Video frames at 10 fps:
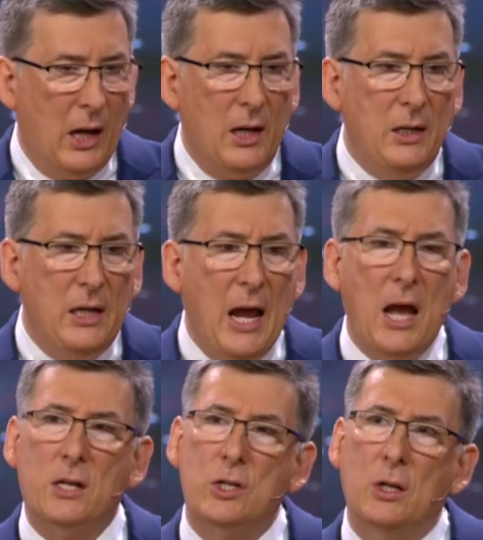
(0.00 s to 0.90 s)
And
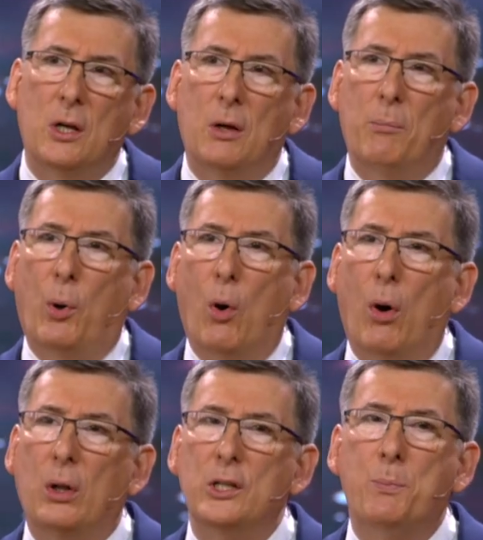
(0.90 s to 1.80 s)
yet,
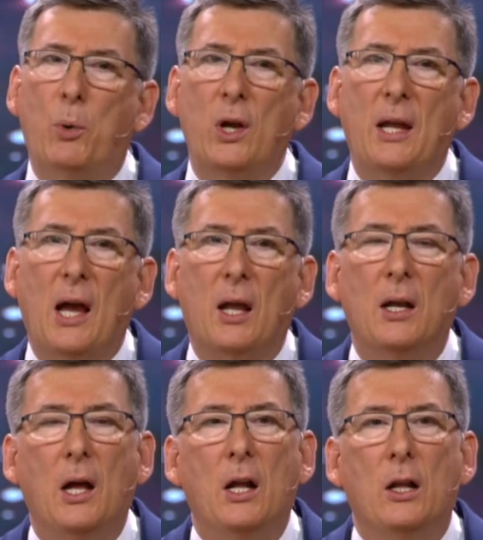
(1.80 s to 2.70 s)
Paul is pointing out